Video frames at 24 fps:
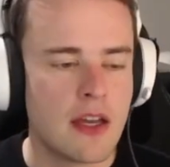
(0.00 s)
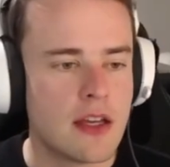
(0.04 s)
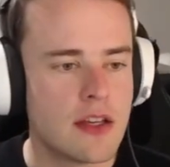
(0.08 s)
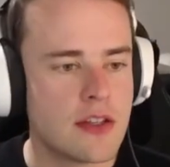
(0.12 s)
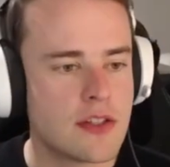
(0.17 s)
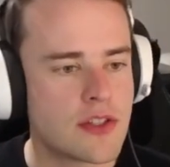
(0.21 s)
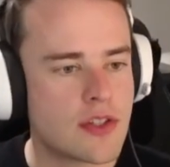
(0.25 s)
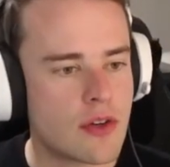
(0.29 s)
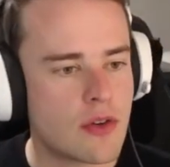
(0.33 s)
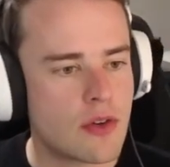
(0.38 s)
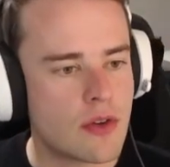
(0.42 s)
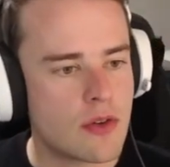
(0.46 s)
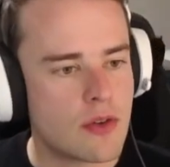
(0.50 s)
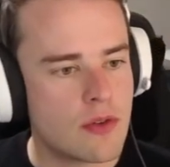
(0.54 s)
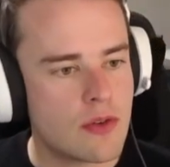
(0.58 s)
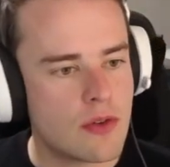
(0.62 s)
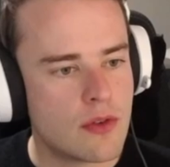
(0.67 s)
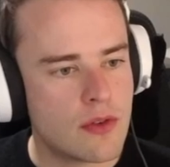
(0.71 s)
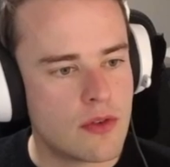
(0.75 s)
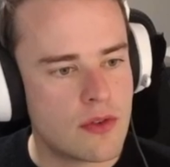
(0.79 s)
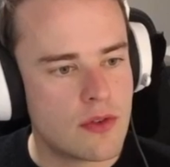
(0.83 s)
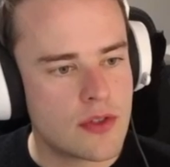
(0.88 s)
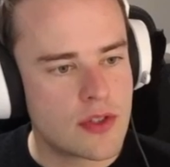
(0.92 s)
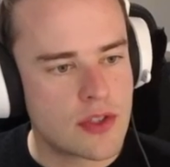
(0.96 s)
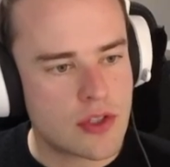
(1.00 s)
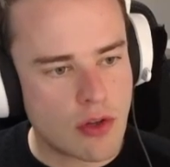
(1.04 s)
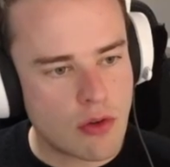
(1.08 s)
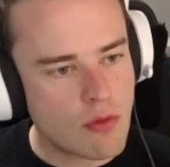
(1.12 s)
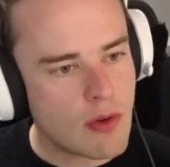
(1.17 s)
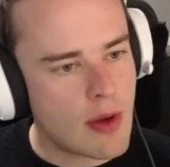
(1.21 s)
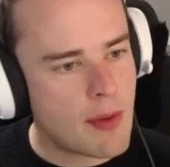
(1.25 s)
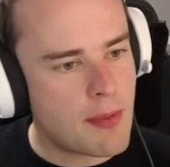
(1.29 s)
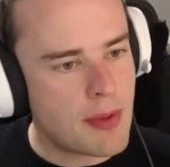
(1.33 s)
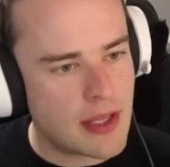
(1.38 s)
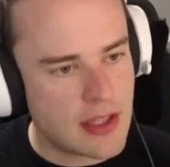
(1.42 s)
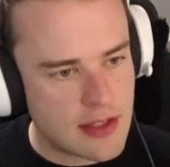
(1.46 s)
So Soul
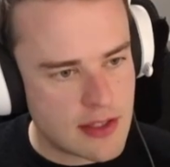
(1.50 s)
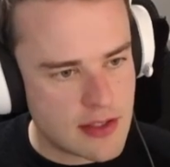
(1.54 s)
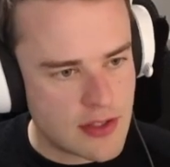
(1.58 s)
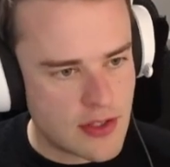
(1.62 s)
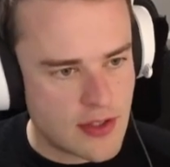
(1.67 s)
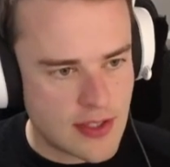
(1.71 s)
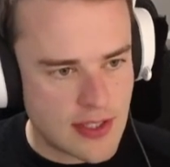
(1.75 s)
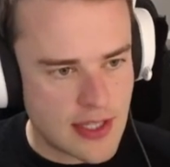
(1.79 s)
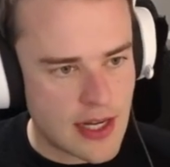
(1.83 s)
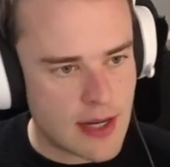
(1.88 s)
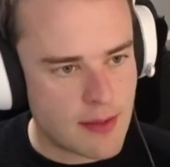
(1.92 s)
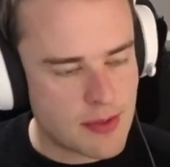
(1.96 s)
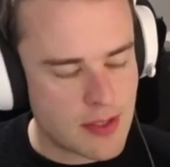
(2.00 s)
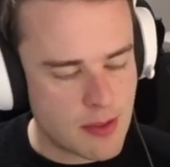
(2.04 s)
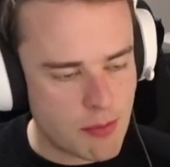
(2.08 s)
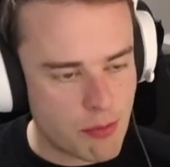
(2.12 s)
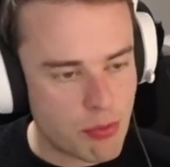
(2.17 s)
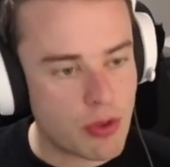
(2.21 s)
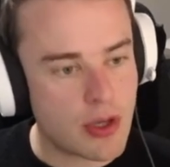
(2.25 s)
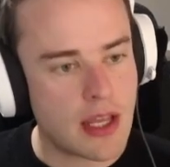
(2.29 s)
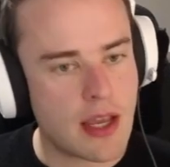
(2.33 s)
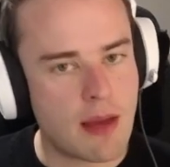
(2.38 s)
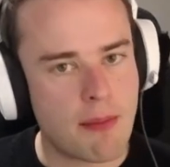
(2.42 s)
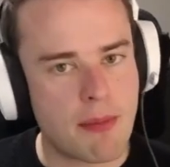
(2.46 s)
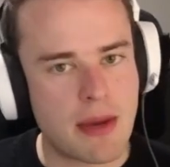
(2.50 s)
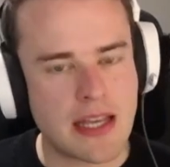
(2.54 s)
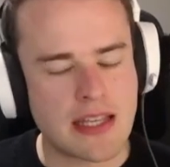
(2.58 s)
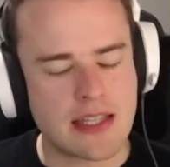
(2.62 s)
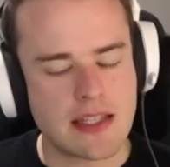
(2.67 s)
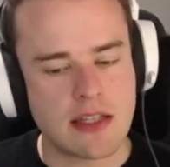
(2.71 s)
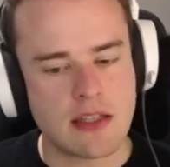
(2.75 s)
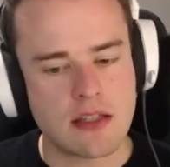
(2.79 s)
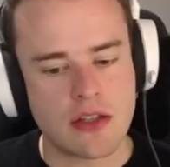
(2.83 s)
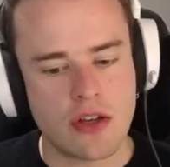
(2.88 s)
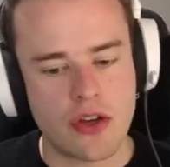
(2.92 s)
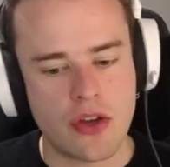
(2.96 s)
Reaping lets you set up some pretty
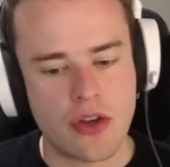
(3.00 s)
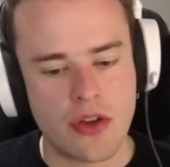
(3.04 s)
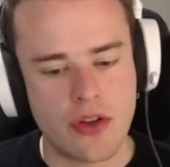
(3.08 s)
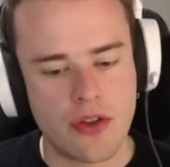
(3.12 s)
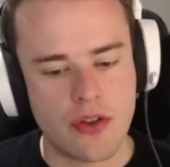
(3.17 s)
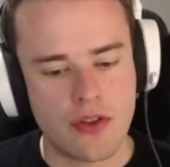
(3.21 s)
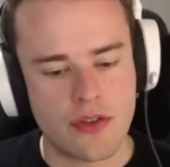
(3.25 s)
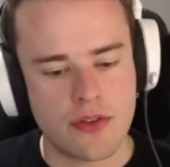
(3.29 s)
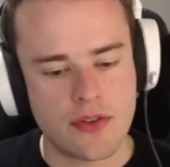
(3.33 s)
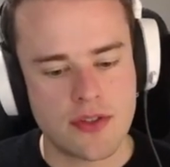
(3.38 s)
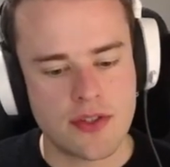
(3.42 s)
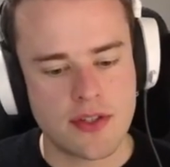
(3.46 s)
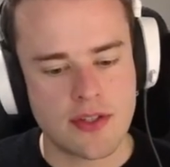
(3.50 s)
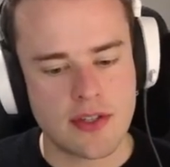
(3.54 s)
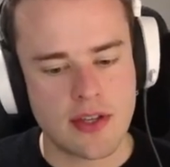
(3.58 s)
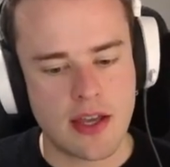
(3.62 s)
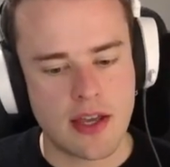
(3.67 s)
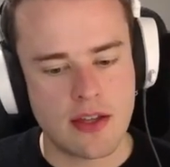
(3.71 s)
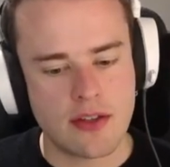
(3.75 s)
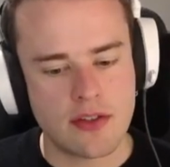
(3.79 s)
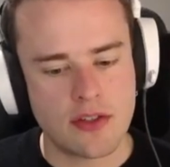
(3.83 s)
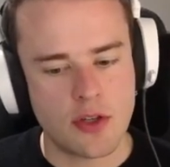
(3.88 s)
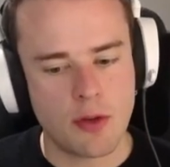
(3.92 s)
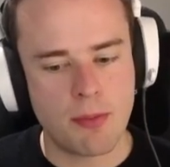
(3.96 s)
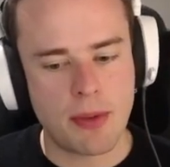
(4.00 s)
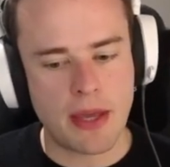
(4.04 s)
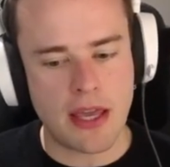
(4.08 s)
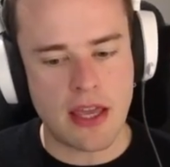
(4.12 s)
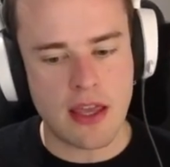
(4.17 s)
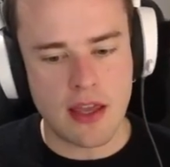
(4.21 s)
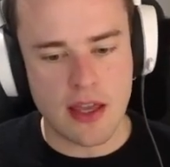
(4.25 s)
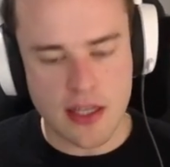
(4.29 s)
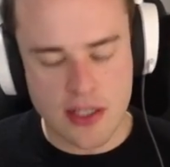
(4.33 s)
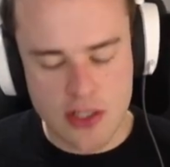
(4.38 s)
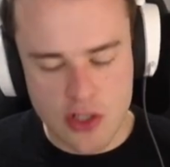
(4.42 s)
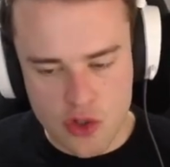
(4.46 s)
amazing turns to
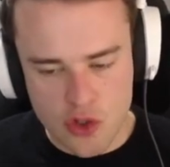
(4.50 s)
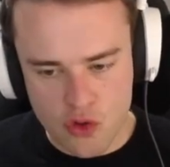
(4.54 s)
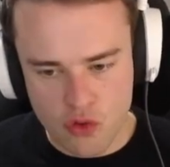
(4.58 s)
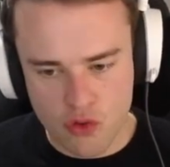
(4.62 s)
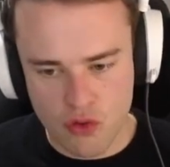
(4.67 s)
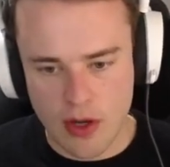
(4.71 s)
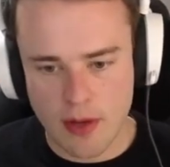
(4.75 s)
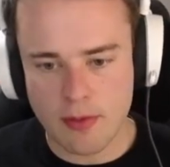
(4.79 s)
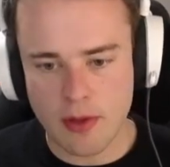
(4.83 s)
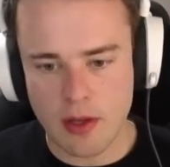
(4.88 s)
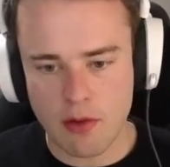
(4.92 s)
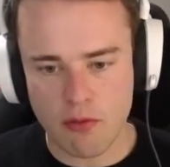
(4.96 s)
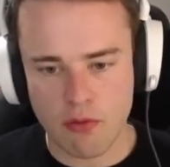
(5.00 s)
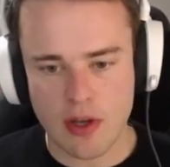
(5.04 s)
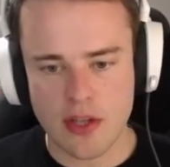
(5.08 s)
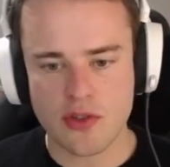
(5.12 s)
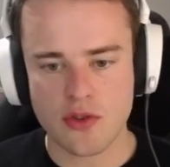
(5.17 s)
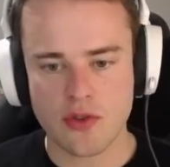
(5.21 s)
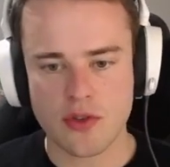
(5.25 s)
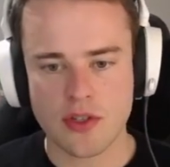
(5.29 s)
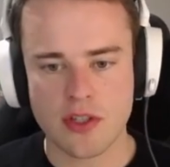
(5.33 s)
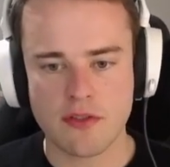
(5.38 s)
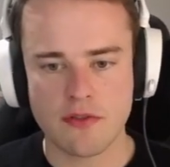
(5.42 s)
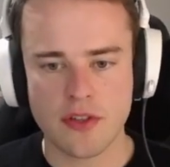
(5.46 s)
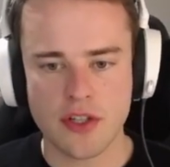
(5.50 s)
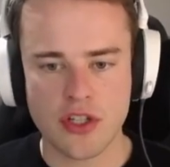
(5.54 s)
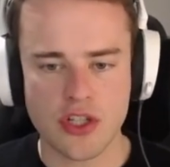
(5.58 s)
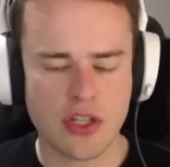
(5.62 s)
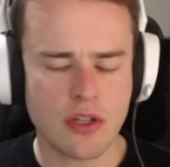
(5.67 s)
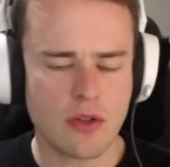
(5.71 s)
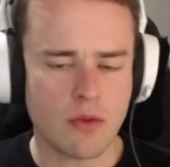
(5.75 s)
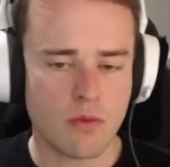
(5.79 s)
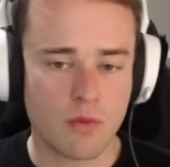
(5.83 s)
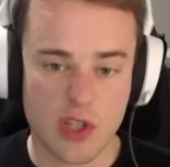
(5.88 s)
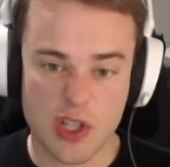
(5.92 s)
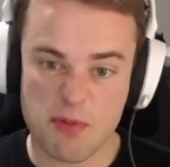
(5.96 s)
be extremely resource
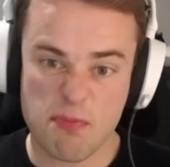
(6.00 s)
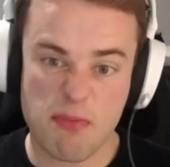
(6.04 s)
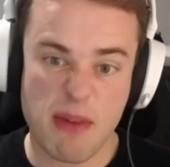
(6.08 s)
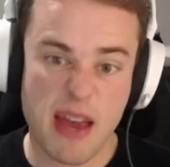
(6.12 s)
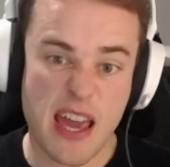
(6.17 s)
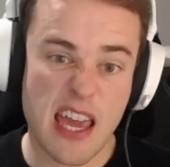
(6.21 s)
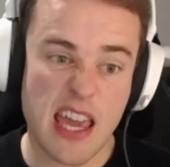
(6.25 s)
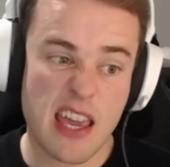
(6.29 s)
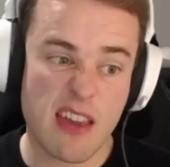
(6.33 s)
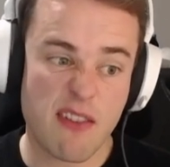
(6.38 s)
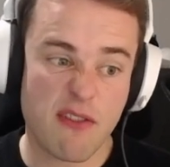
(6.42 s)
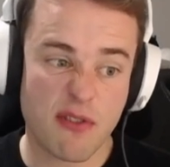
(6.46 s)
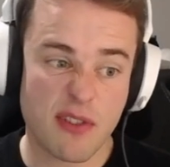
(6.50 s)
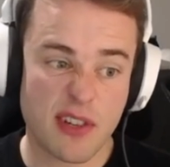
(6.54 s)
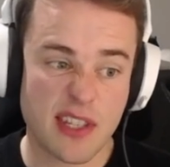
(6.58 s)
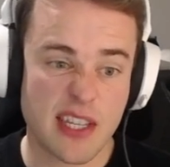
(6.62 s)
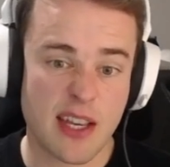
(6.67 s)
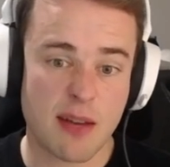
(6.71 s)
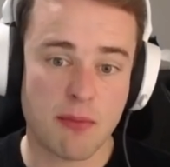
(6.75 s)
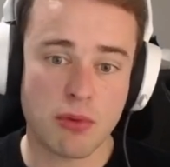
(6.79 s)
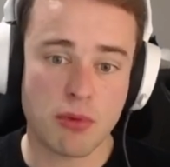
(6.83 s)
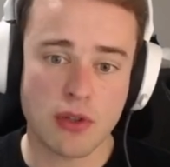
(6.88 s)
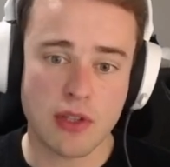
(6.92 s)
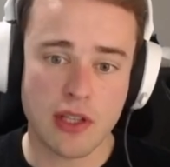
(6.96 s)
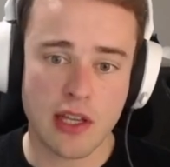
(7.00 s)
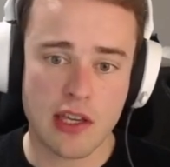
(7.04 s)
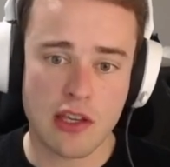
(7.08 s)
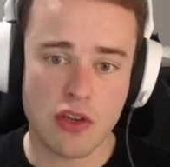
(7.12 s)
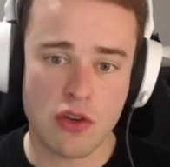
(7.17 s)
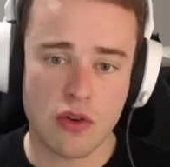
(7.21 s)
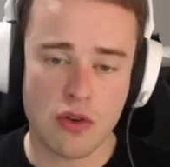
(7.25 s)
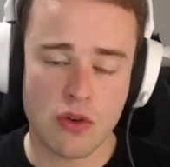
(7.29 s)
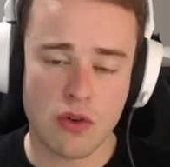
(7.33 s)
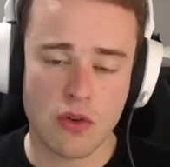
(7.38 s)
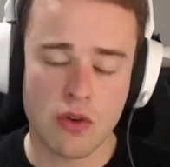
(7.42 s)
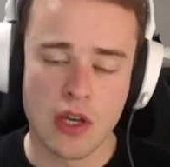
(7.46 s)
efficient, which may, for example, let
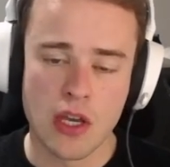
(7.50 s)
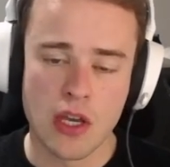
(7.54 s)
you